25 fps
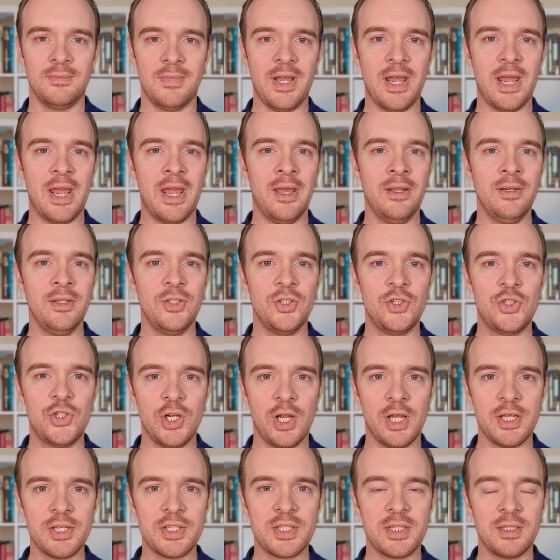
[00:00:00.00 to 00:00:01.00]
And
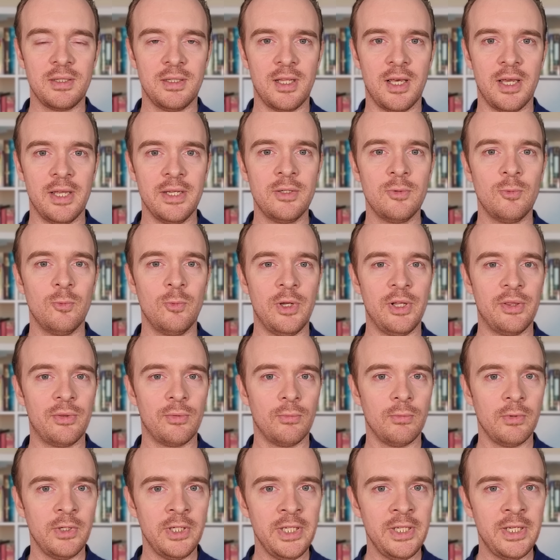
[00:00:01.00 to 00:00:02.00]
just like with
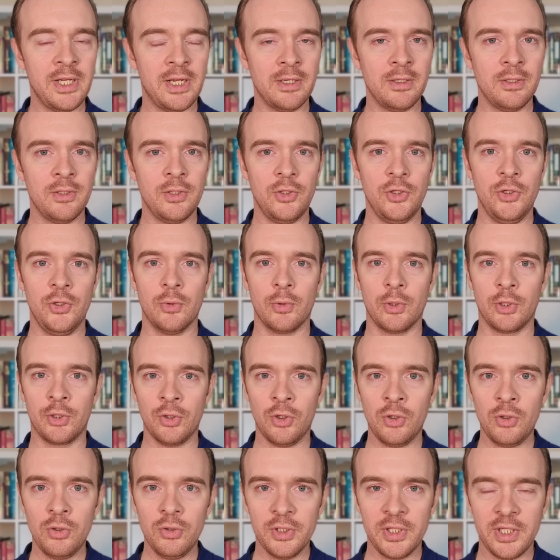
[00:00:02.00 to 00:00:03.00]
reading, your
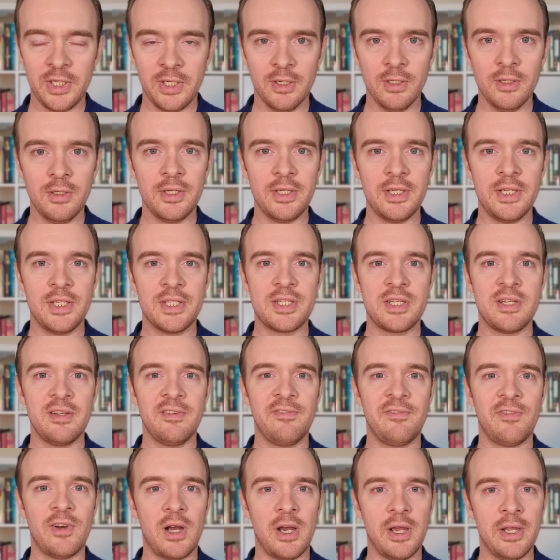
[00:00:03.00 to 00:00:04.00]
goal here is to
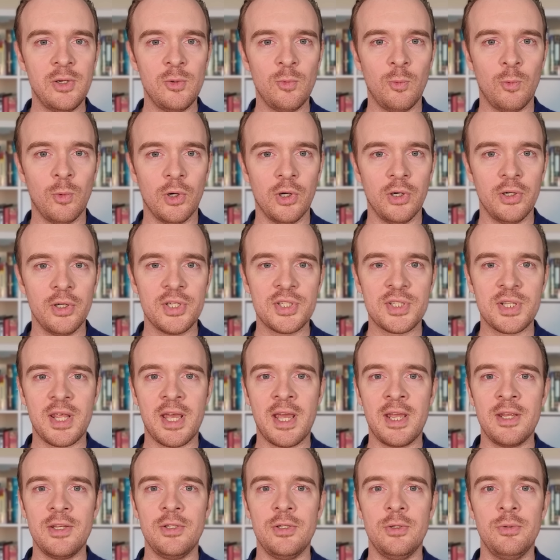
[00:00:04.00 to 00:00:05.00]
find words
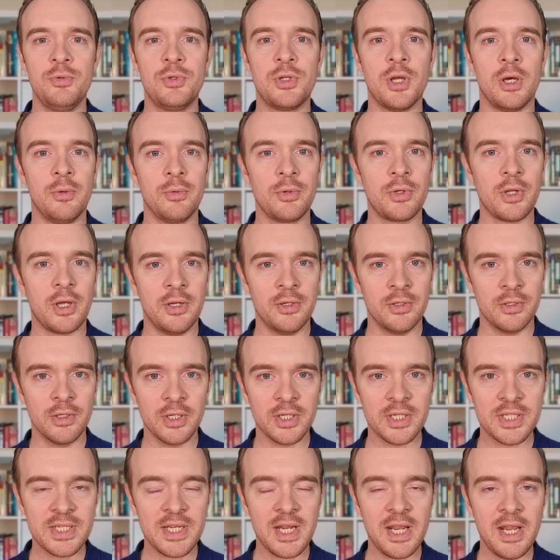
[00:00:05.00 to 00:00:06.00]
that you don't
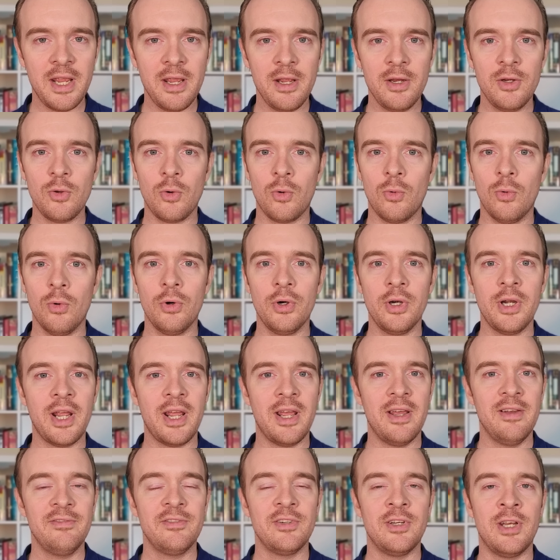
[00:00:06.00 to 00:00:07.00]
understand or
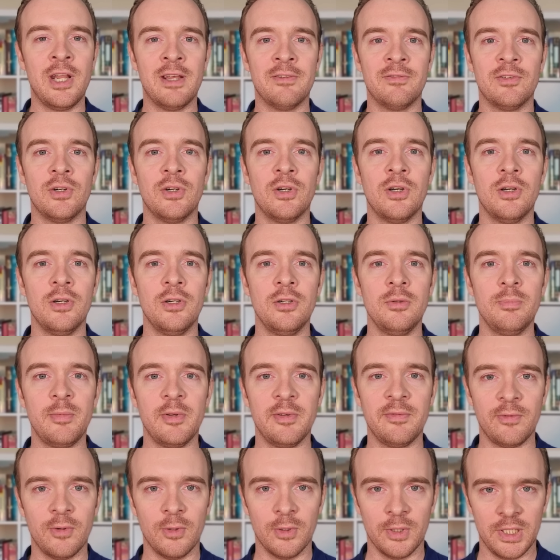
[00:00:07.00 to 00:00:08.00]
have never heard
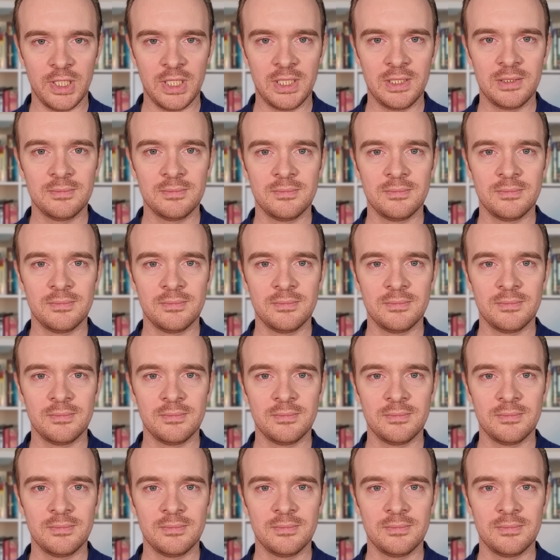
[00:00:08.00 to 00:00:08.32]
before.